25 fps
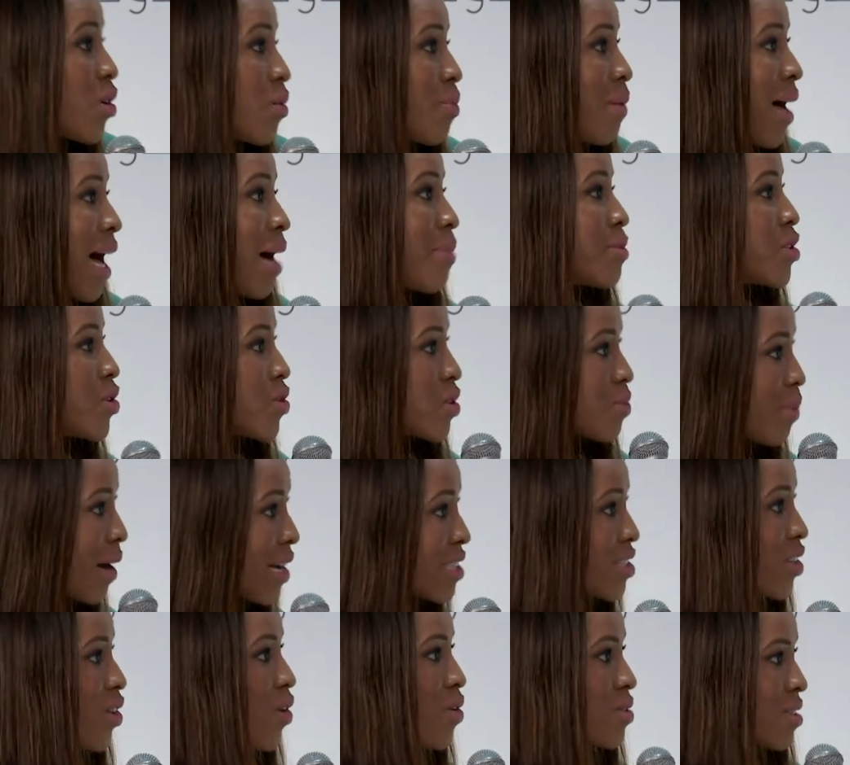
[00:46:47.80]
perhaps use
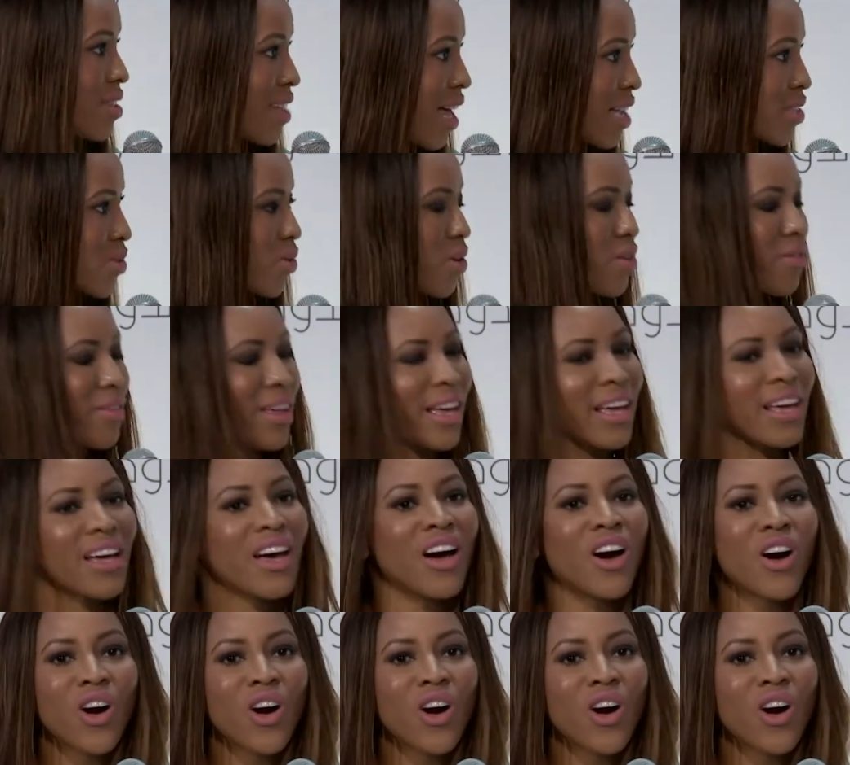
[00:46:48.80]
bicycles and that sort of thing.